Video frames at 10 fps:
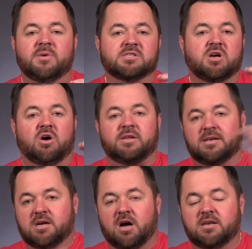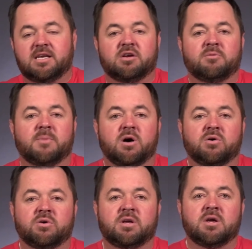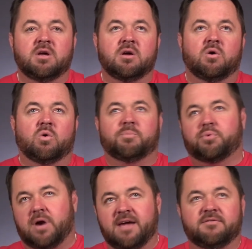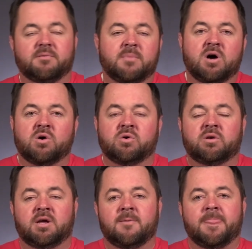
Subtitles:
It's called Incognito Mode or private mode.